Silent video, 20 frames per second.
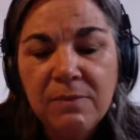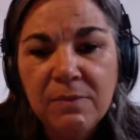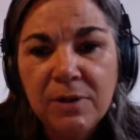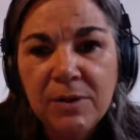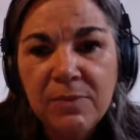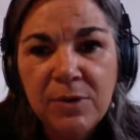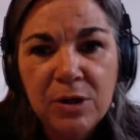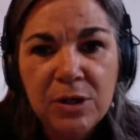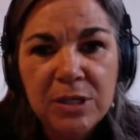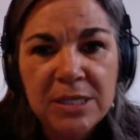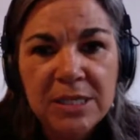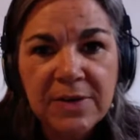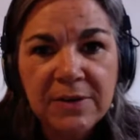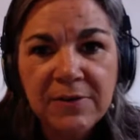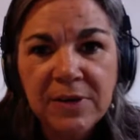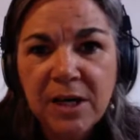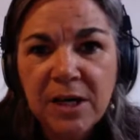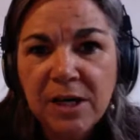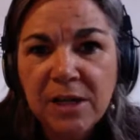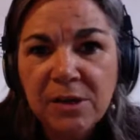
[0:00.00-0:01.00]
community of
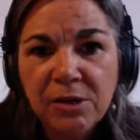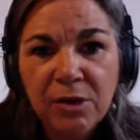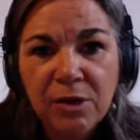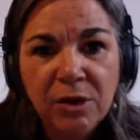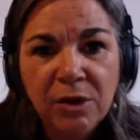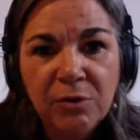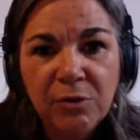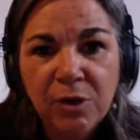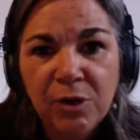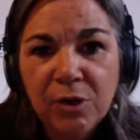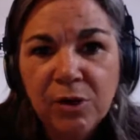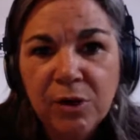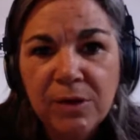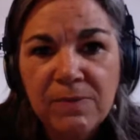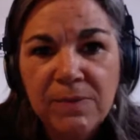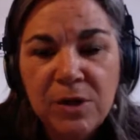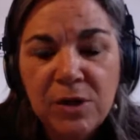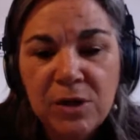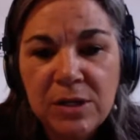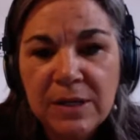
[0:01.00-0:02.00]
color or a rural
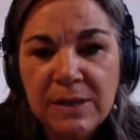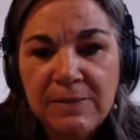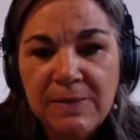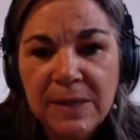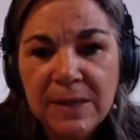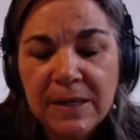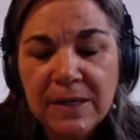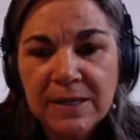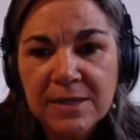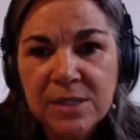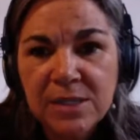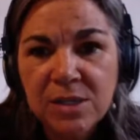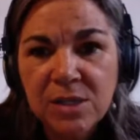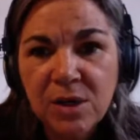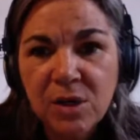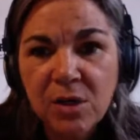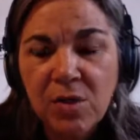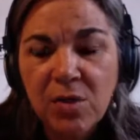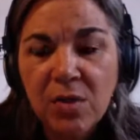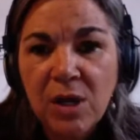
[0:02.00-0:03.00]
community, because
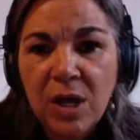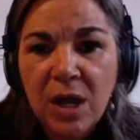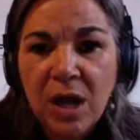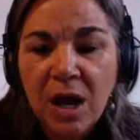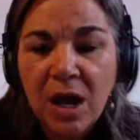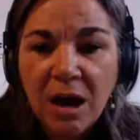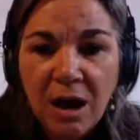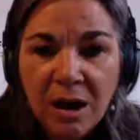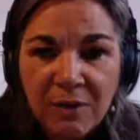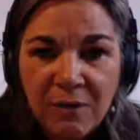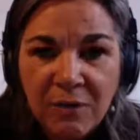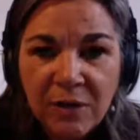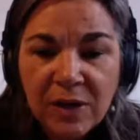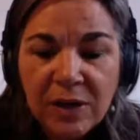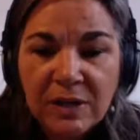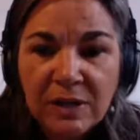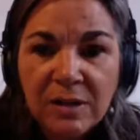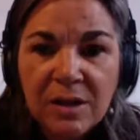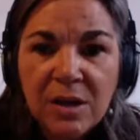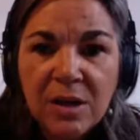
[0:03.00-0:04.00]
so
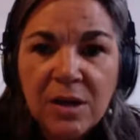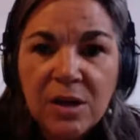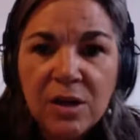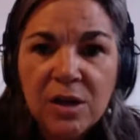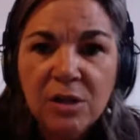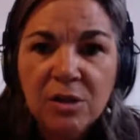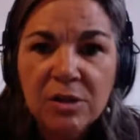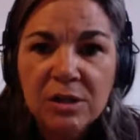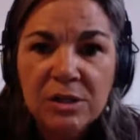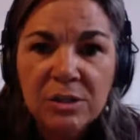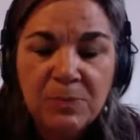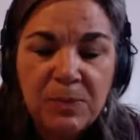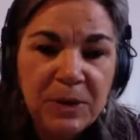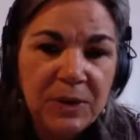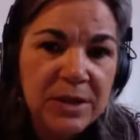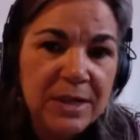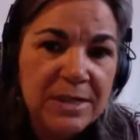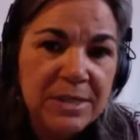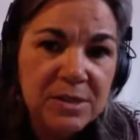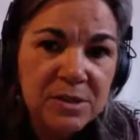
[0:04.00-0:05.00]
often your
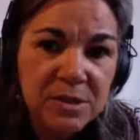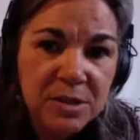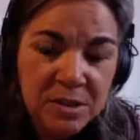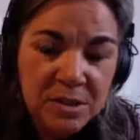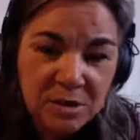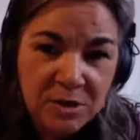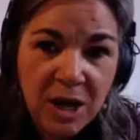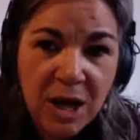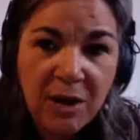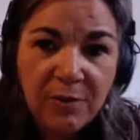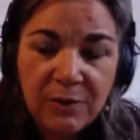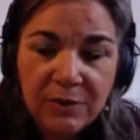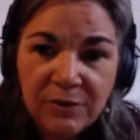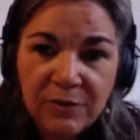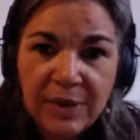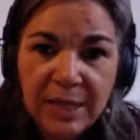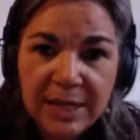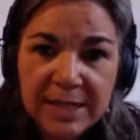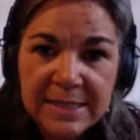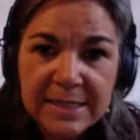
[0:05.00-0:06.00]
experiences are not
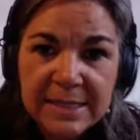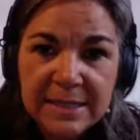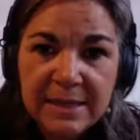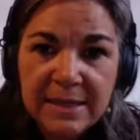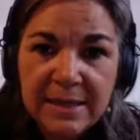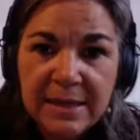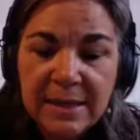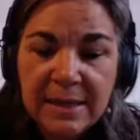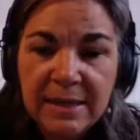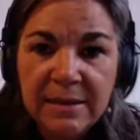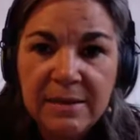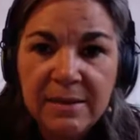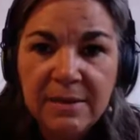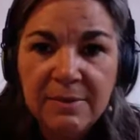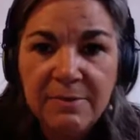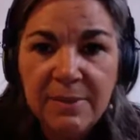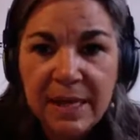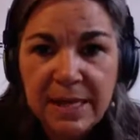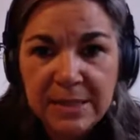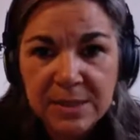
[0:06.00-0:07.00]
reflected in the
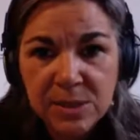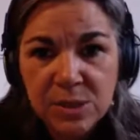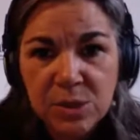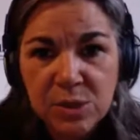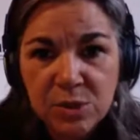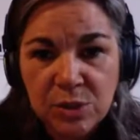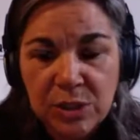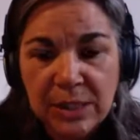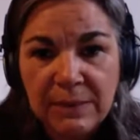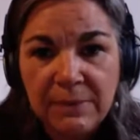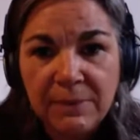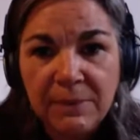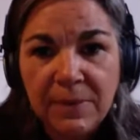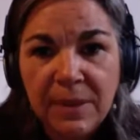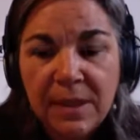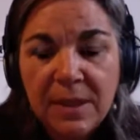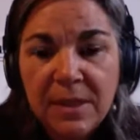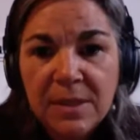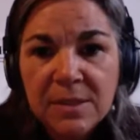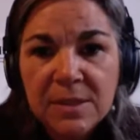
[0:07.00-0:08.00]
mainstream.
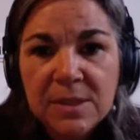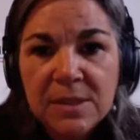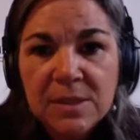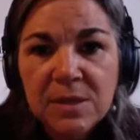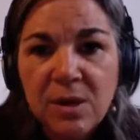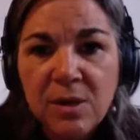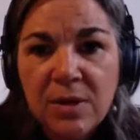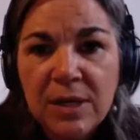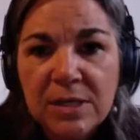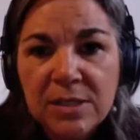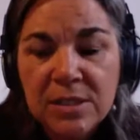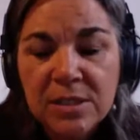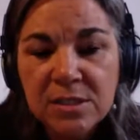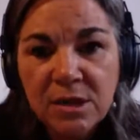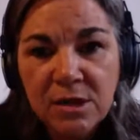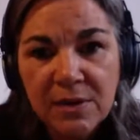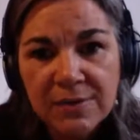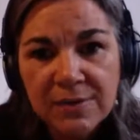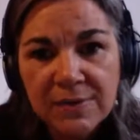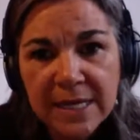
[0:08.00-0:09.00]
So it
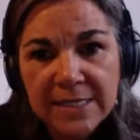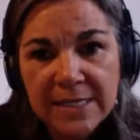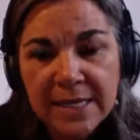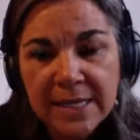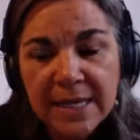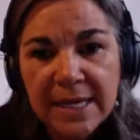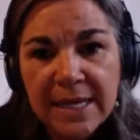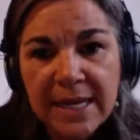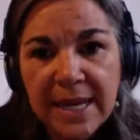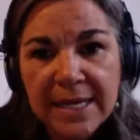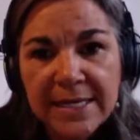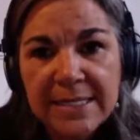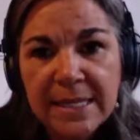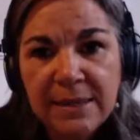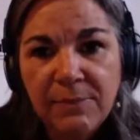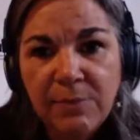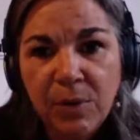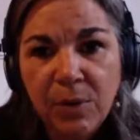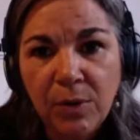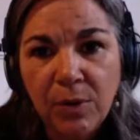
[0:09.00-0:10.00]
serves as a
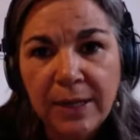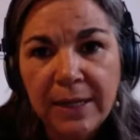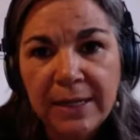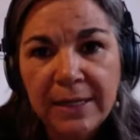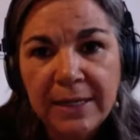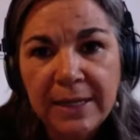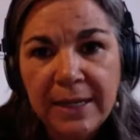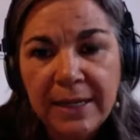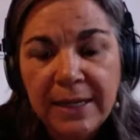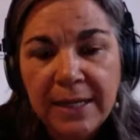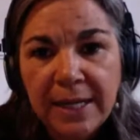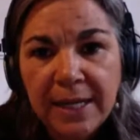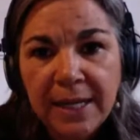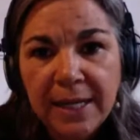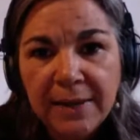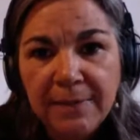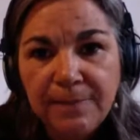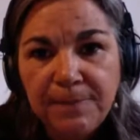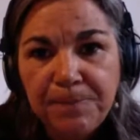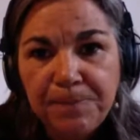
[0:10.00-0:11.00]
connecting point.
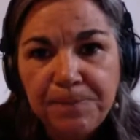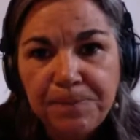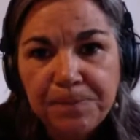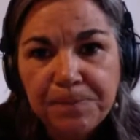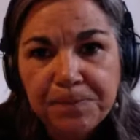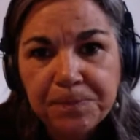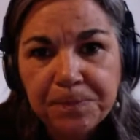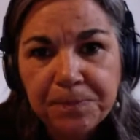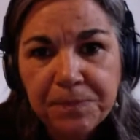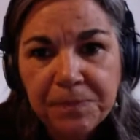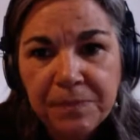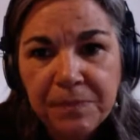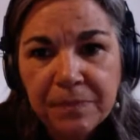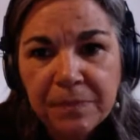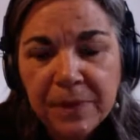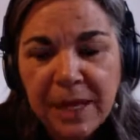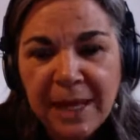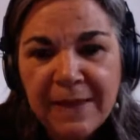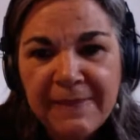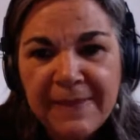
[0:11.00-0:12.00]

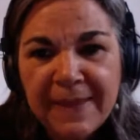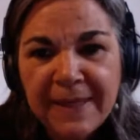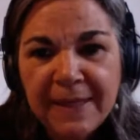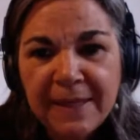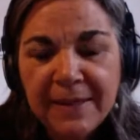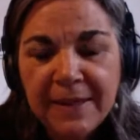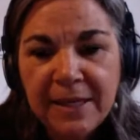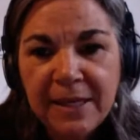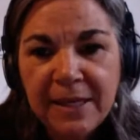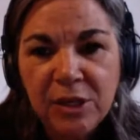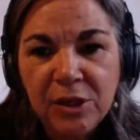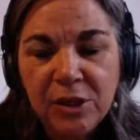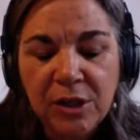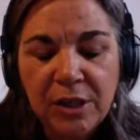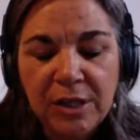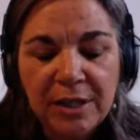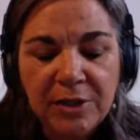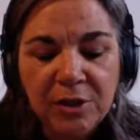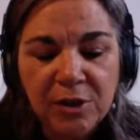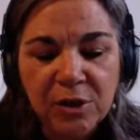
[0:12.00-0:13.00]
I think
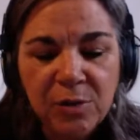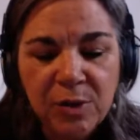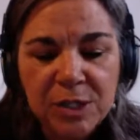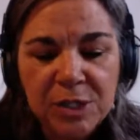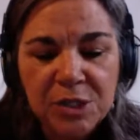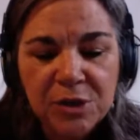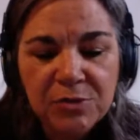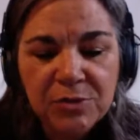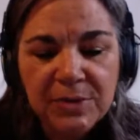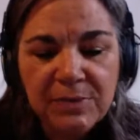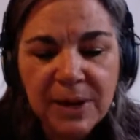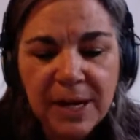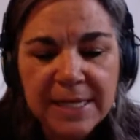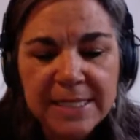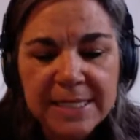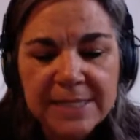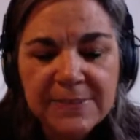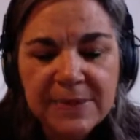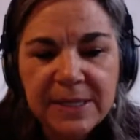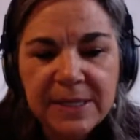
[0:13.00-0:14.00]
your question
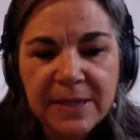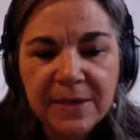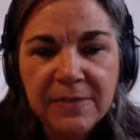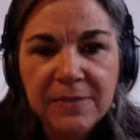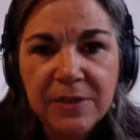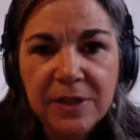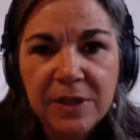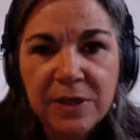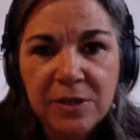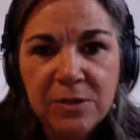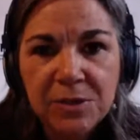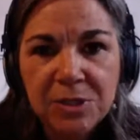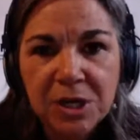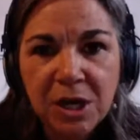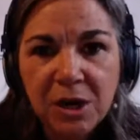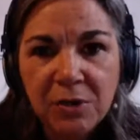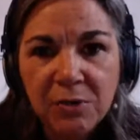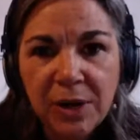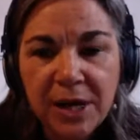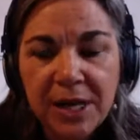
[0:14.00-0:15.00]
reminds me of the
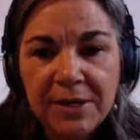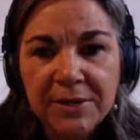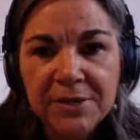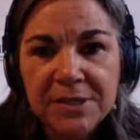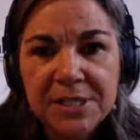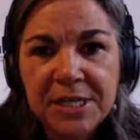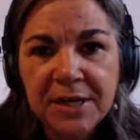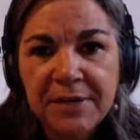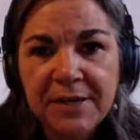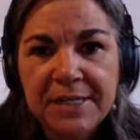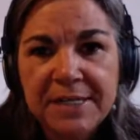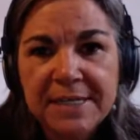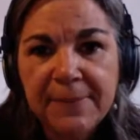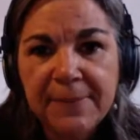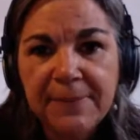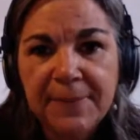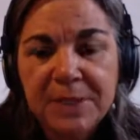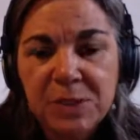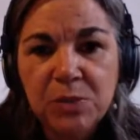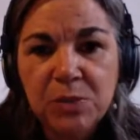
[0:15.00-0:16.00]
Utah writer Terry
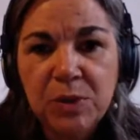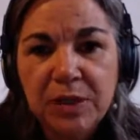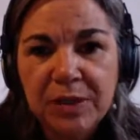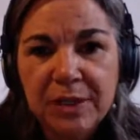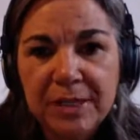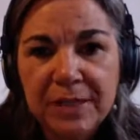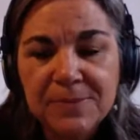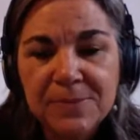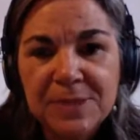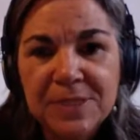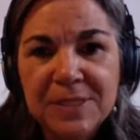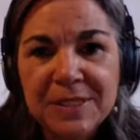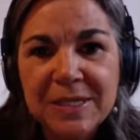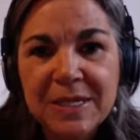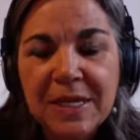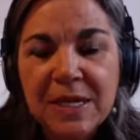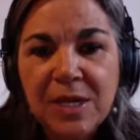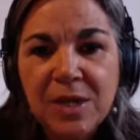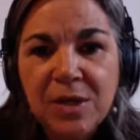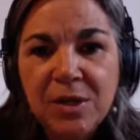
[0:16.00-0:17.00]
Tempest Williams,
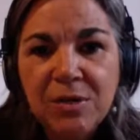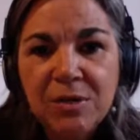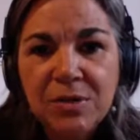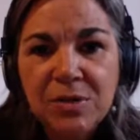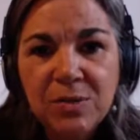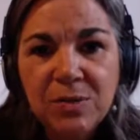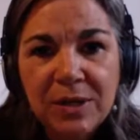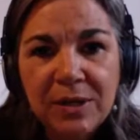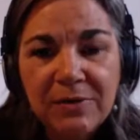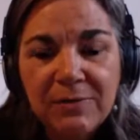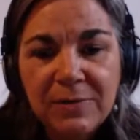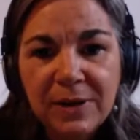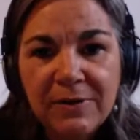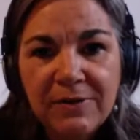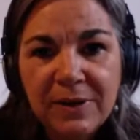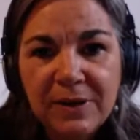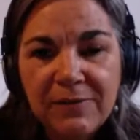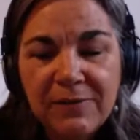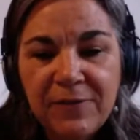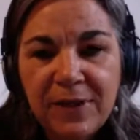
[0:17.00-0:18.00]
who's one of my
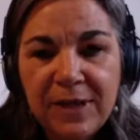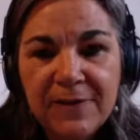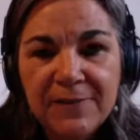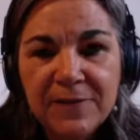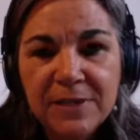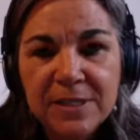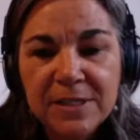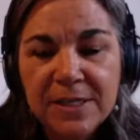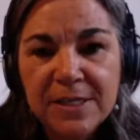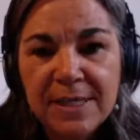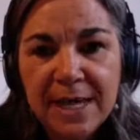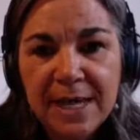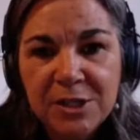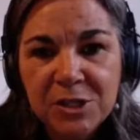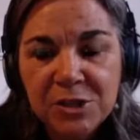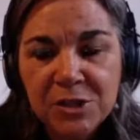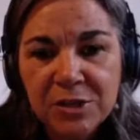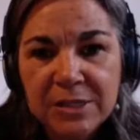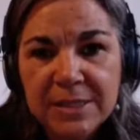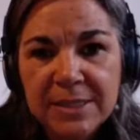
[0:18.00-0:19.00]
very favorites, a
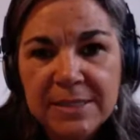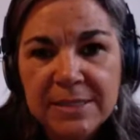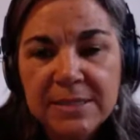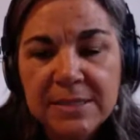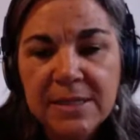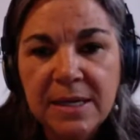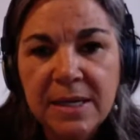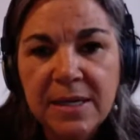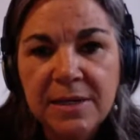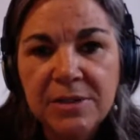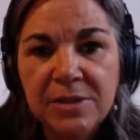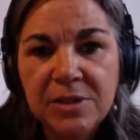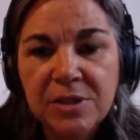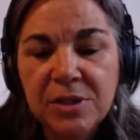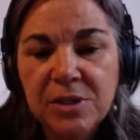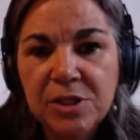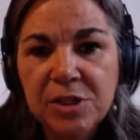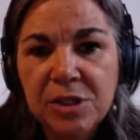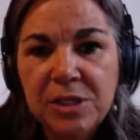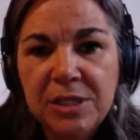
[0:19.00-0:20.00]
naturalist,
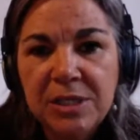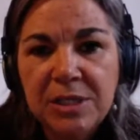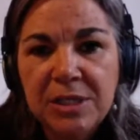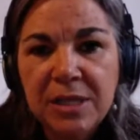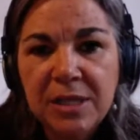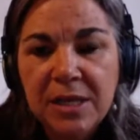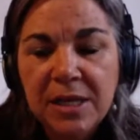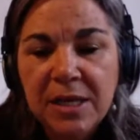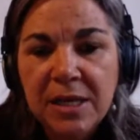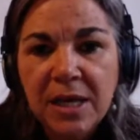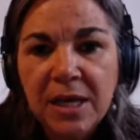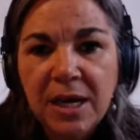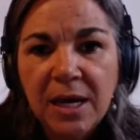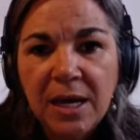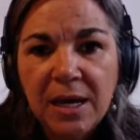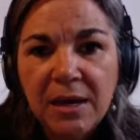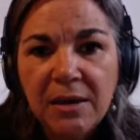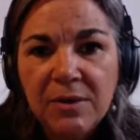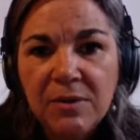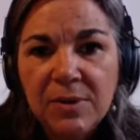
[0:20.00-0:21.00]
and she
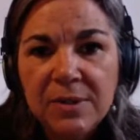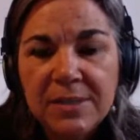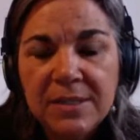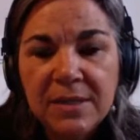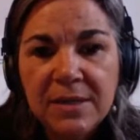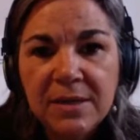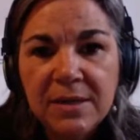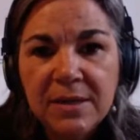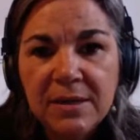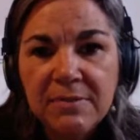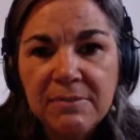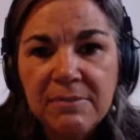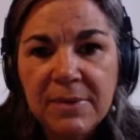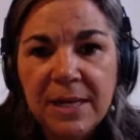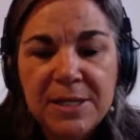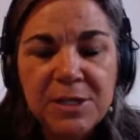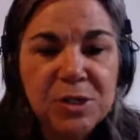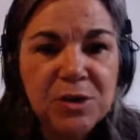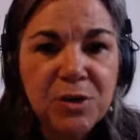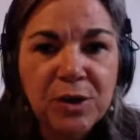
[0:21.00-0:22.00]
was
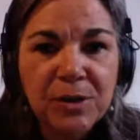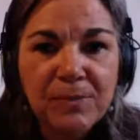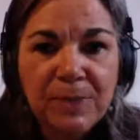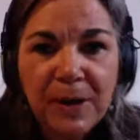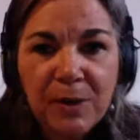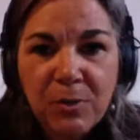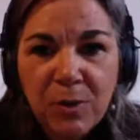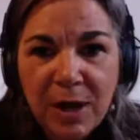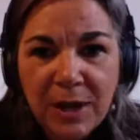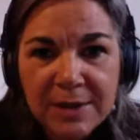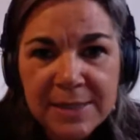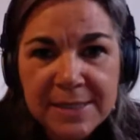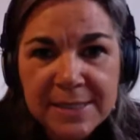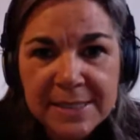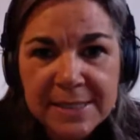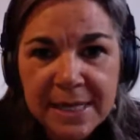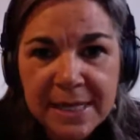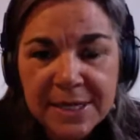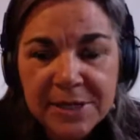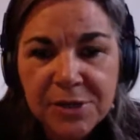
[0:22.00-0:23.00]
mentored by Wallace
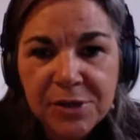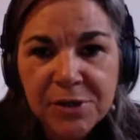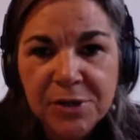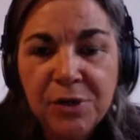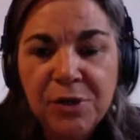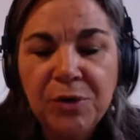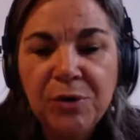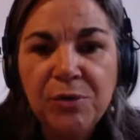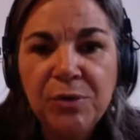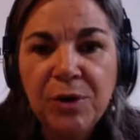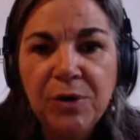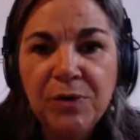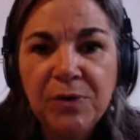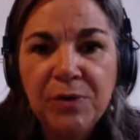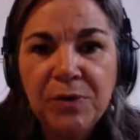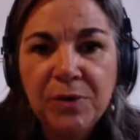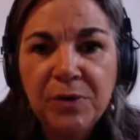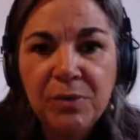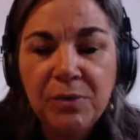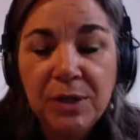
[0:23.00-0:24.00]
Stegner, who wrote
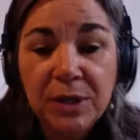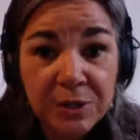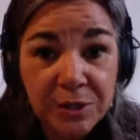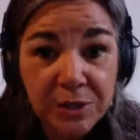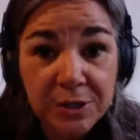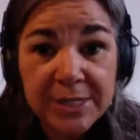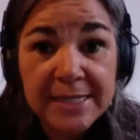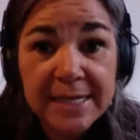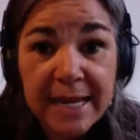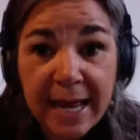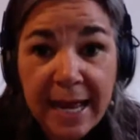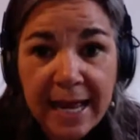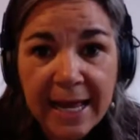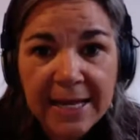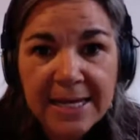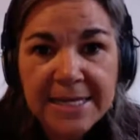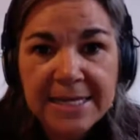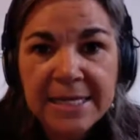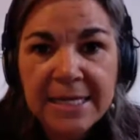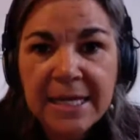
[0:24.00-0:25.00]
the Wilderness
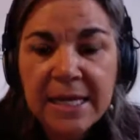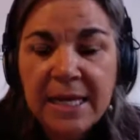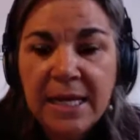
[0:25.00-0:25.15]
Act.